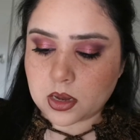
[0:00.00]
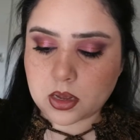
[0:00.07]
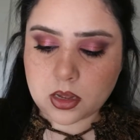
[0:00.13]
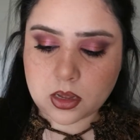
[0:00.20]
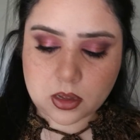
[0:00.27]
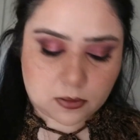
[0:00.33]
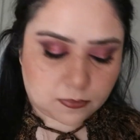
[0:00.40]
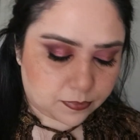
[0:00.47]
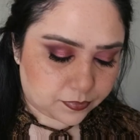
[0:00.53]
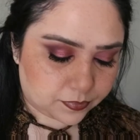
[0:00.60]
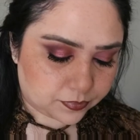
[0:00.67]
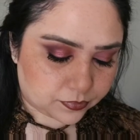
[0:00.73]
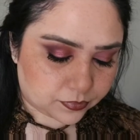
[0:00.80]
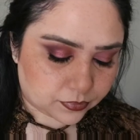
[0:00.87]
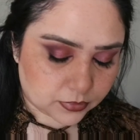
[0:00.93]

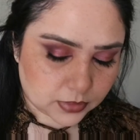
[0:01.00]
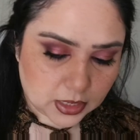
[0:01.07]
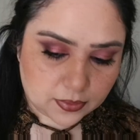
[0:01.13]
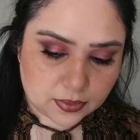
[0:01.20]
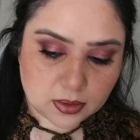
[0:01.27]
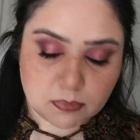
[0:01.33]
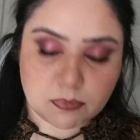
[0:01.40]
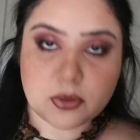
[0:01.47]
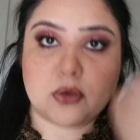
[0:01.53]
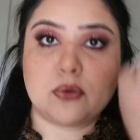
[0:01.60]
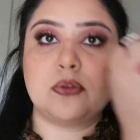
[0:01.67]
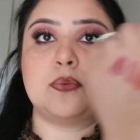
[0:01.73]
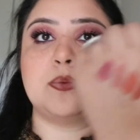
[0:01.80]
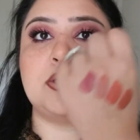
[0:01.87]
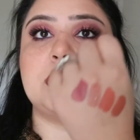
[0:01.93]
um, I think
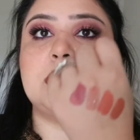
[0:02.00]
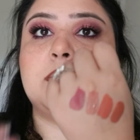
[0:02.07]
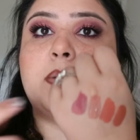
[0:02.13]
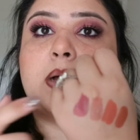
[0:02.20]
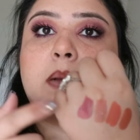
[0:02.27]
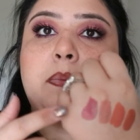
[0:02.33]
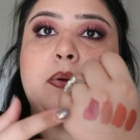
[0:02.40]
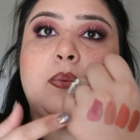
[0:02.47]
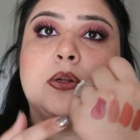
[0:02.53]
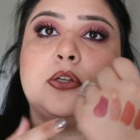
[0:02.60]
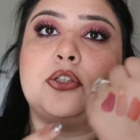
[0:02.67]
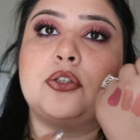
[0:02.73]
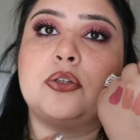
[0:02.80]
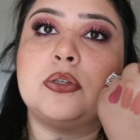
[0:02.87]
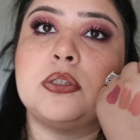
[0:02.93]
Muse, which is the purple one,
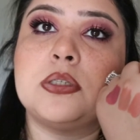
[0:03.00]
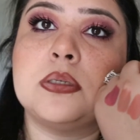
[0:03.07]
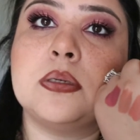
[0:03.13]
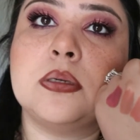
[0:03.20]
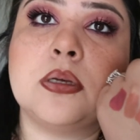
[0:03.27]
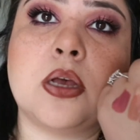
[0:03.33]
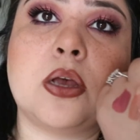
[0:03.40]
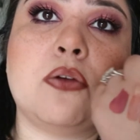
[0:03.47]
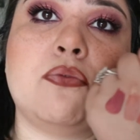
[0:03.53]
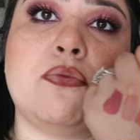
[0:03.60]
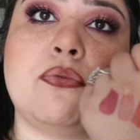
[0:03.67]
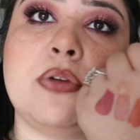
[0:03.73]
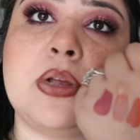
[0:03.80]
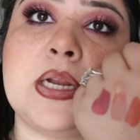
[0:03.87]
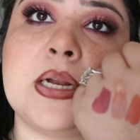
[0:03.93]
should go
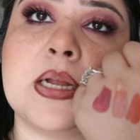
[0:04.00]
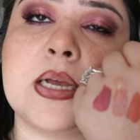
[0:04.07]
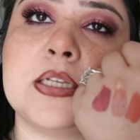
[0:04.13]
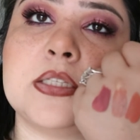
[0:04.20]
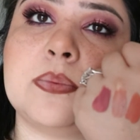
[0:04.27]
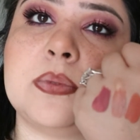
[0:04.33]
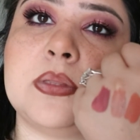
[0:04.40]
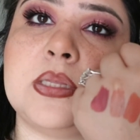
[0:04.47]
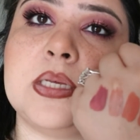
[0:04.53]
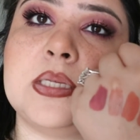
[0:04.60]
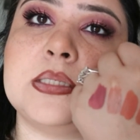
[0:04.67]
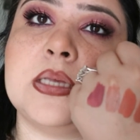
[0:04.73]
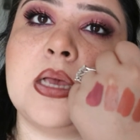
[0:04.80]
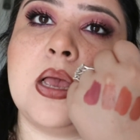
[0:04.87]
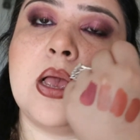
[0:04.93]
really nice with
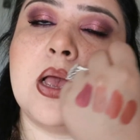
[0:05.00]
this.